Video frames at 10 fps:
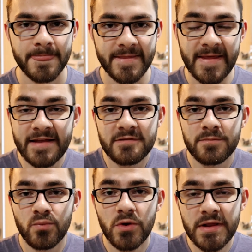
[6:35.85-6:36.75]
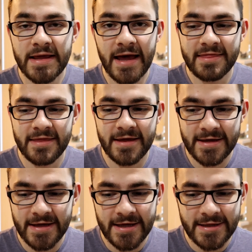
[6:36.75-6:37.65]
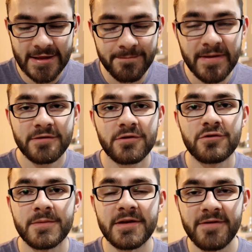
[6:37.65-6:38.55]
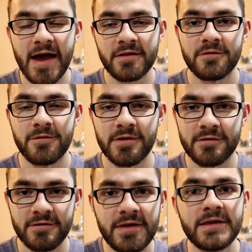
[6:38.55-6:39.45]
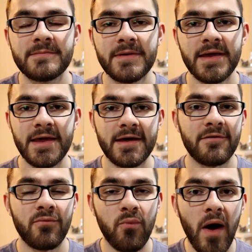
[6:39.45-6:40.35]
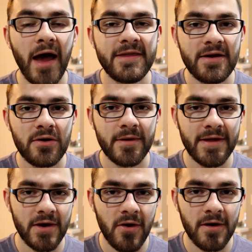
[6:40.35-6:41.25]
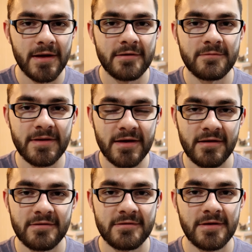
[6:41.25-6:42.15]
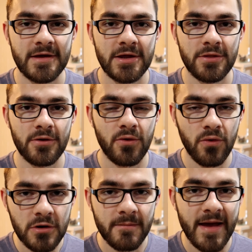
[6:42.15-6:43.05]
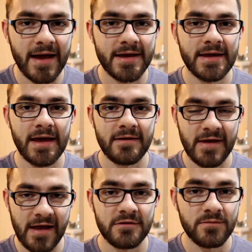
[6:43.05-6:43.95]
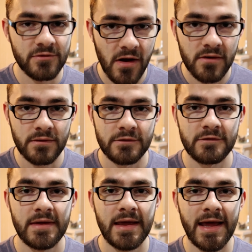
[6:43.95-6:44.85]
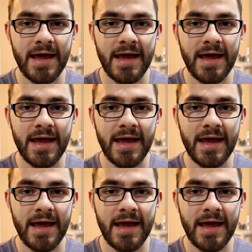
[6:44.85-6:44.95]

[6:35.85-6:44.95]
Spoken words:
And that's really, I think, the biggest contributing factor for this team of why they are where they are is because their quarterback has had some struggles.